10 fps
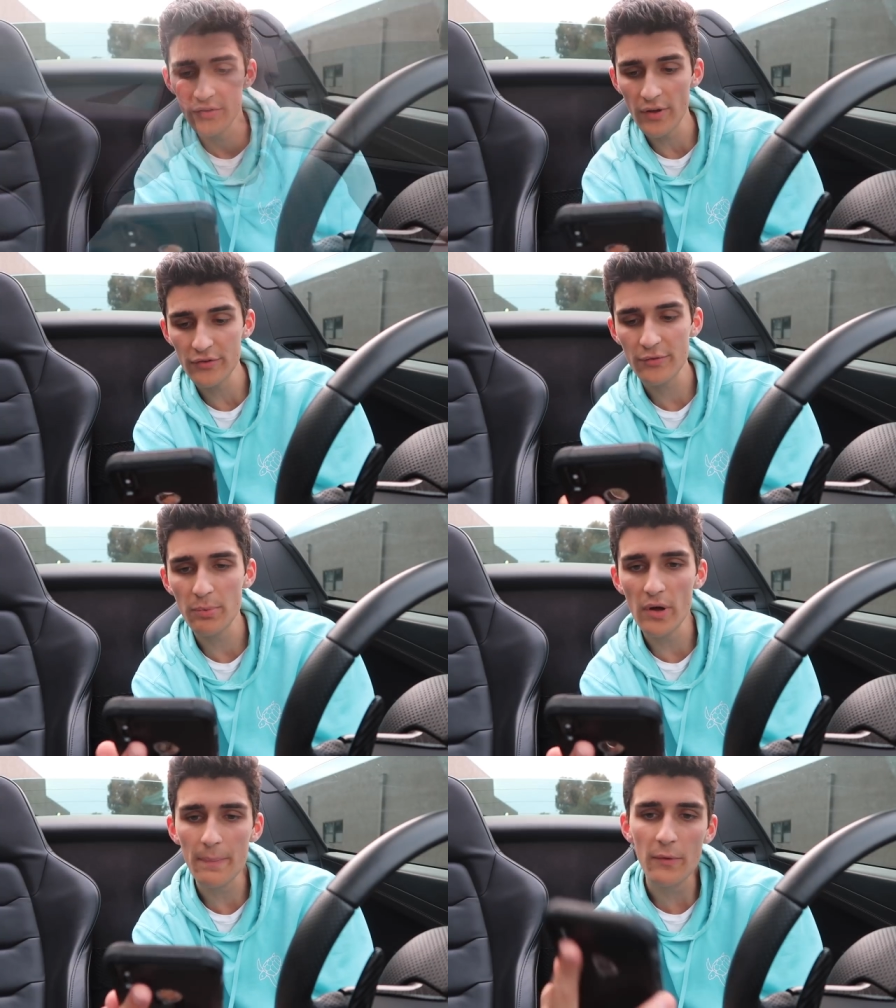So I'll just
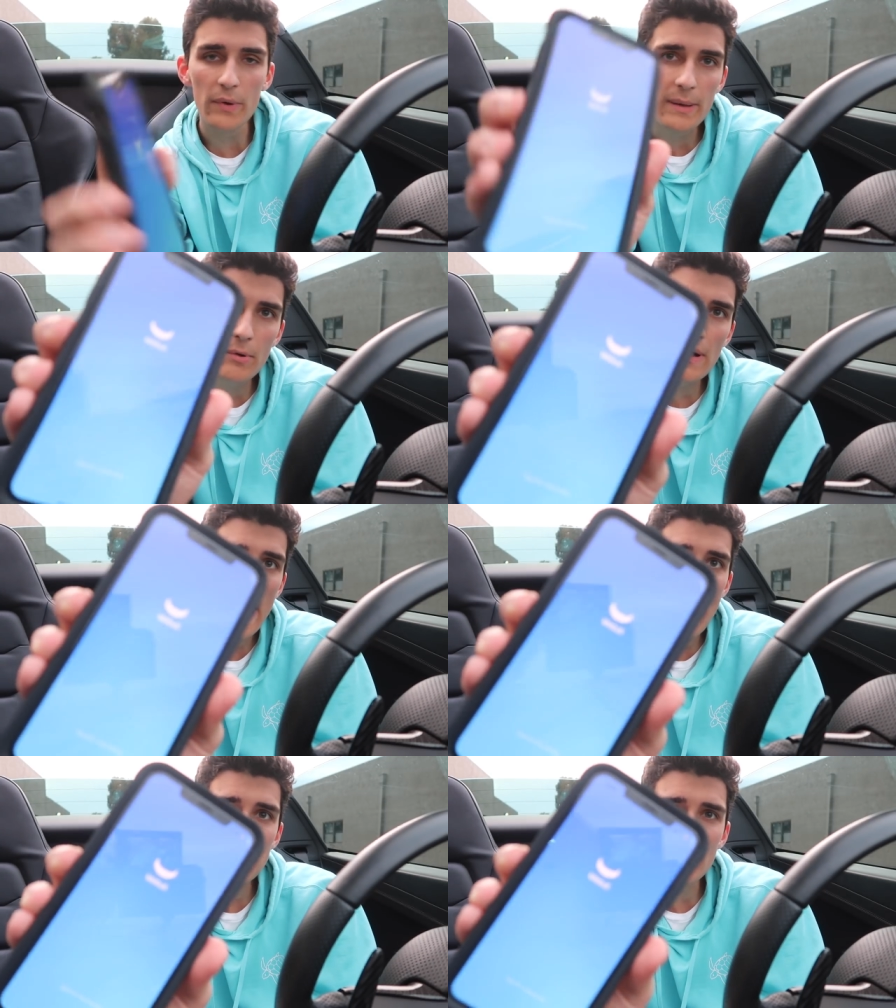pull up the Webull
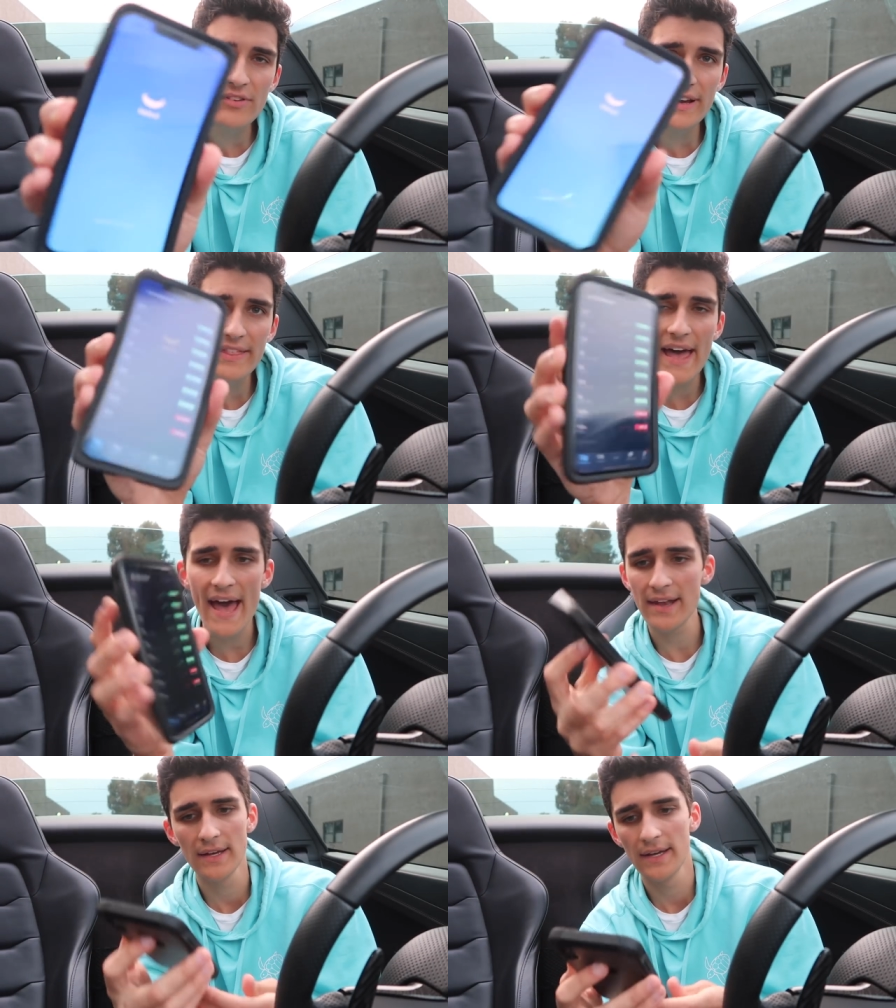app just like
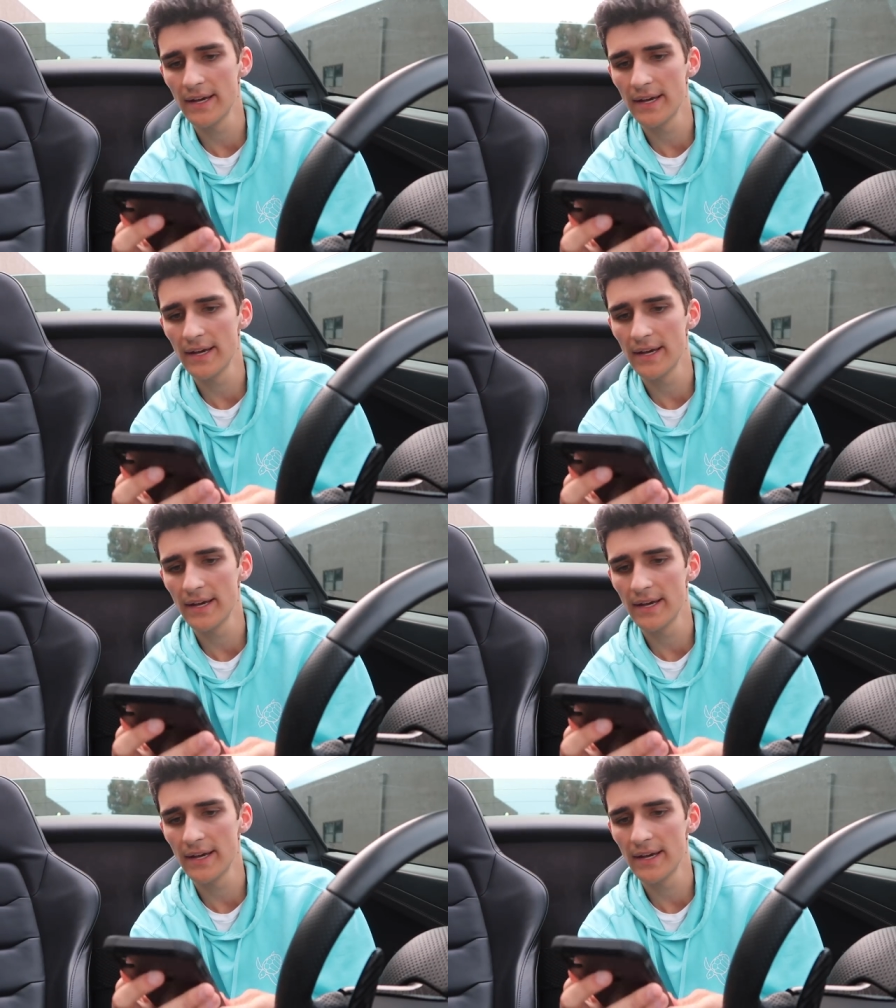that.